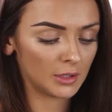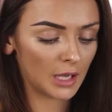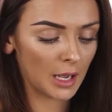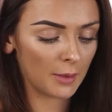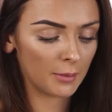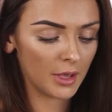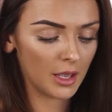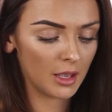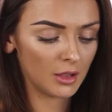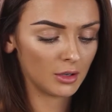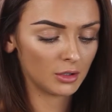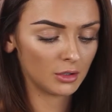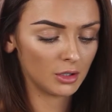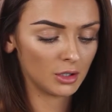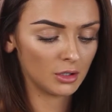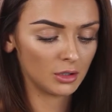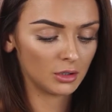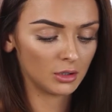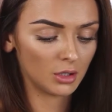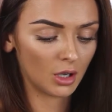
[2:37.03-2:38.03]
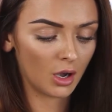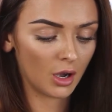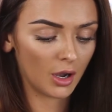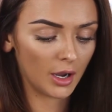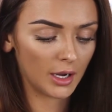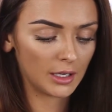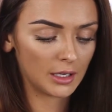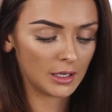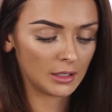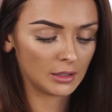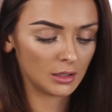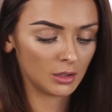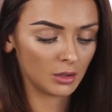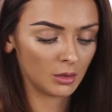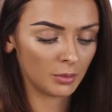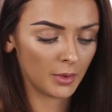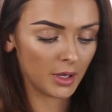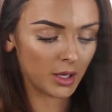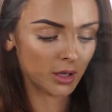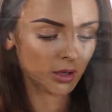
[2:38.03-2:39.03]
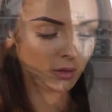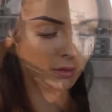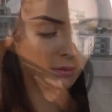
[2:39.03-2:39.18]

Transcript: dab it, just use the tiniest little bit.